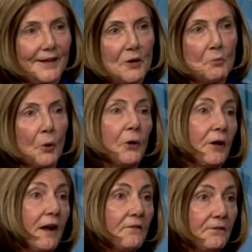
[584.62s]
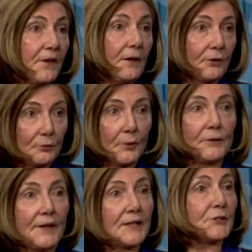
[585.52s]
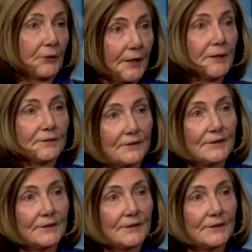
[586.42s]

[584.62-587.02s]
more available. That's right.